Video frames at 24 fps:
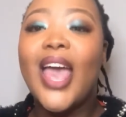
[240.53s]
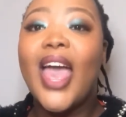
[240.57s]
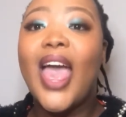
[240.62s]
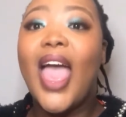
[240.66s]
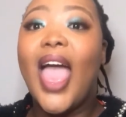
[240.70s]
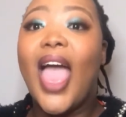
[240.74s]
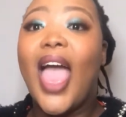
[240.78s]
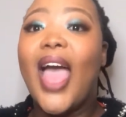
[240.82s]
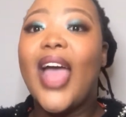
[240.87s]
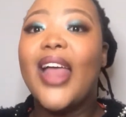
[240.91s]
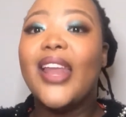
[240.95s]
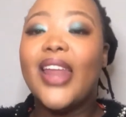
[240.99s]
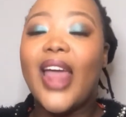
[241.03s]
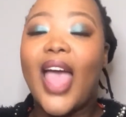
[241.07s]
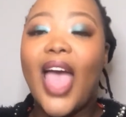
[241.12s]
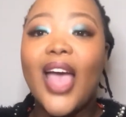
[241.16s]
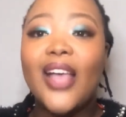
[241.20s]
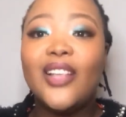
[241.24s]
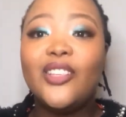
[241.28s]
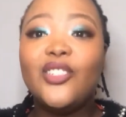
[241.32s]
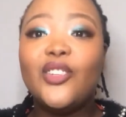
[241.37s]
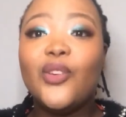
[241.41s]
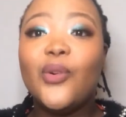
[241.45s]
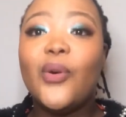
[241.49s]
And
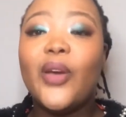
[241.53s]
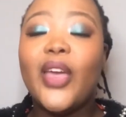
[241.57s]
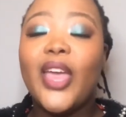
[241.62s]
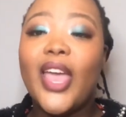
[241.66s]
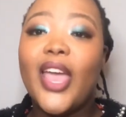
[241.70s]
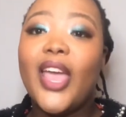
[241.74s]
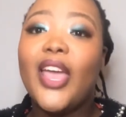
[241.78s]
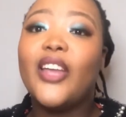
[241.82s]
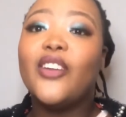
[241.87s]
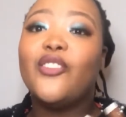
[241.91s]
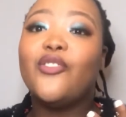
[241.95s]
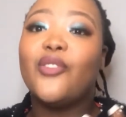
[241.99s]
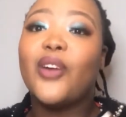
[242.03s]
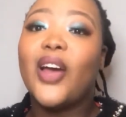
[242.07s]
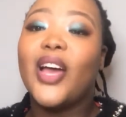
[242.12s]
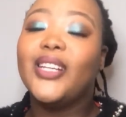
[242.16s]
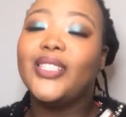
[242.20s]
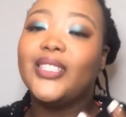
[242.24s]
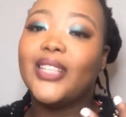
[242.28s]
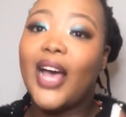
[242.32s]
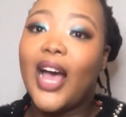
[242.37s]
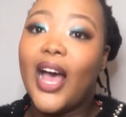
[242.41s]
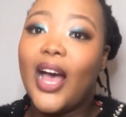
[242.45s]
as your hair dries